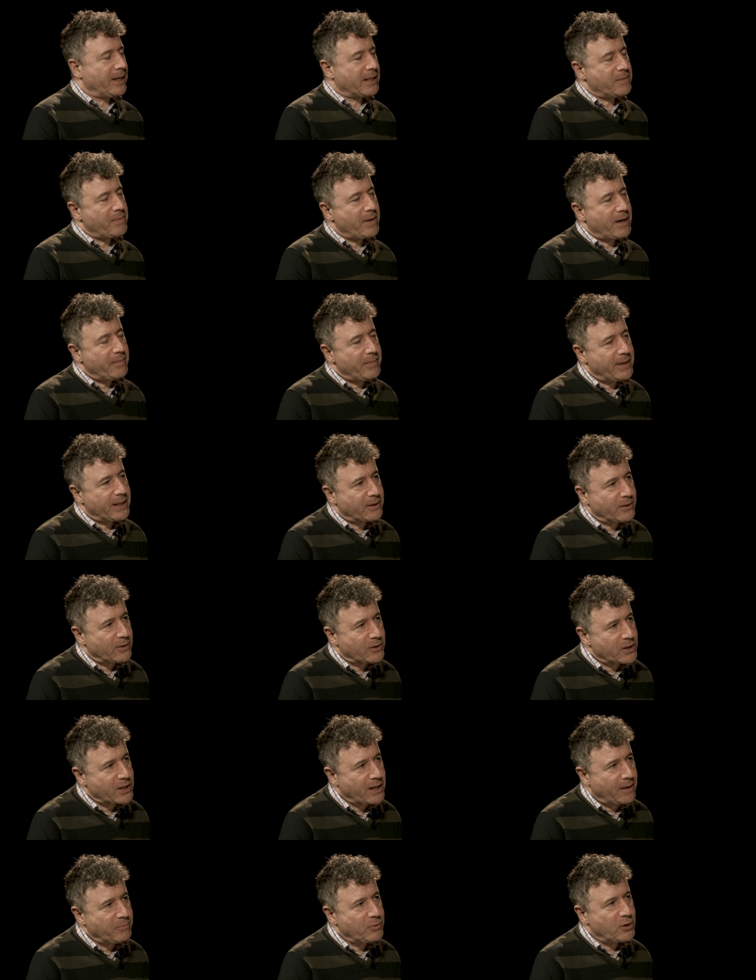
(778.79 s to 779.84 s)
experimental
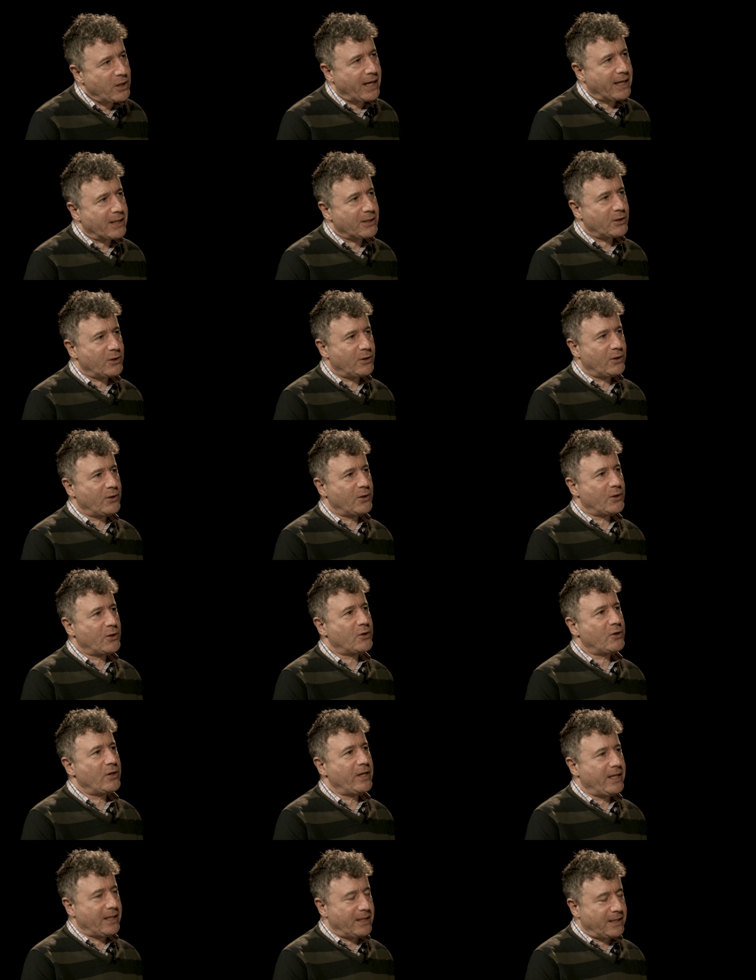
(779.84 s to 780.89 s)
subjects to the
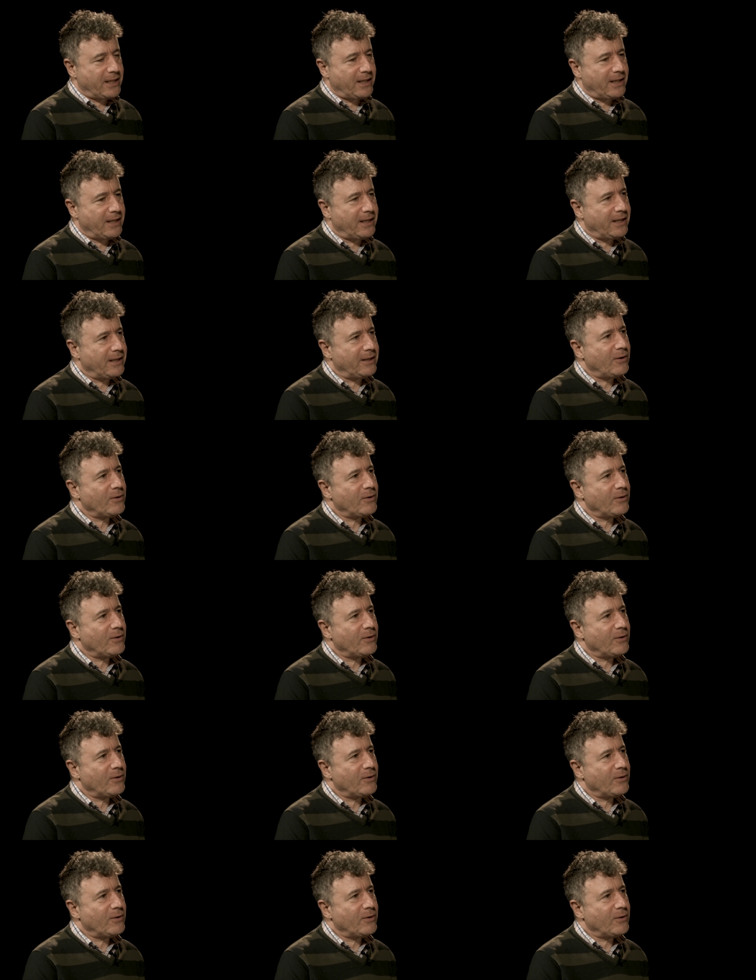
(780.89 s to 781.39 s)
street uh,